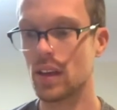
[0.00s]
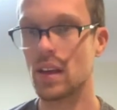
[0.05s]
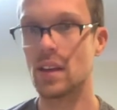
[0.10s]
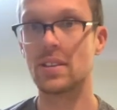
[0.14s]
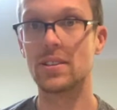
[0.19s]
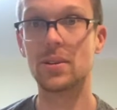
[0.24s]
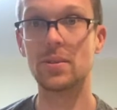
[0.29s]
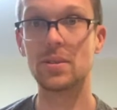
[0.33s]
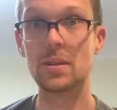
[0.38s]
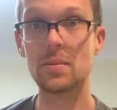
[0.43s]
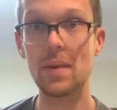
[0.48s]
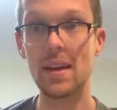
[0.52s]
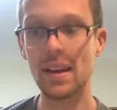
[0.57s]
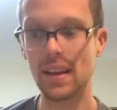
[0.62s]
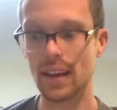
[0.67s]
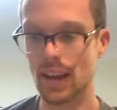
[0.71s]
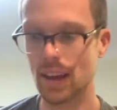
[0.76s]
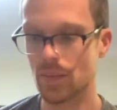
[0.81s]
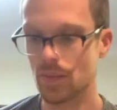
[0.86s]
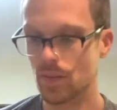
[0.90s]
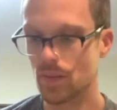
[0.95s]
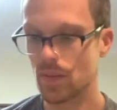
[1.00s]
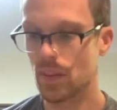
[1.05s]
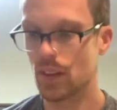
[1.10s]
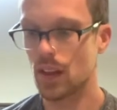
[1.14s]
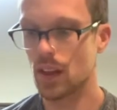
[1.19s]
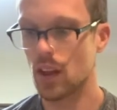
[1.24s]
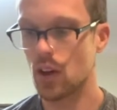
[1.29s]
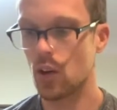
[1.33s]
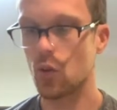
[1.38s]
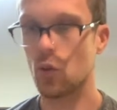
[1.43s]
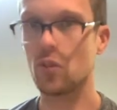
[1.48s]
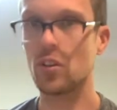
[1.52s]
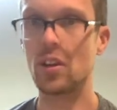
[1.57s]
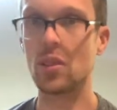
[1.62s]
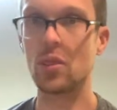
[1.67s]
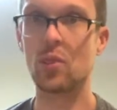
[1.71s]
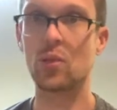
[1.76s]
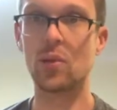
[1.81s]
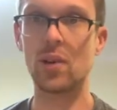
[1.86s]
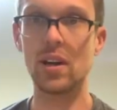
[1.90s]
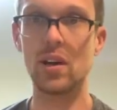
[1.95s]
So to make it, we'll need
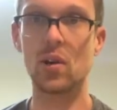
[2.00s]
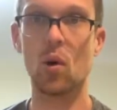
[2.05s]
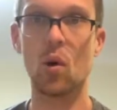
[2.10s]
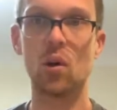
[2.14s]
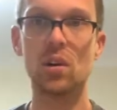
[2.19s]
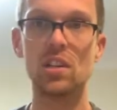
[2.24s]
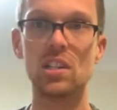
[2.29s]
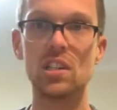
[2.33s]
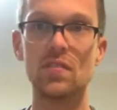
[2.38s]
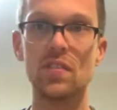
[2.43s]
3/4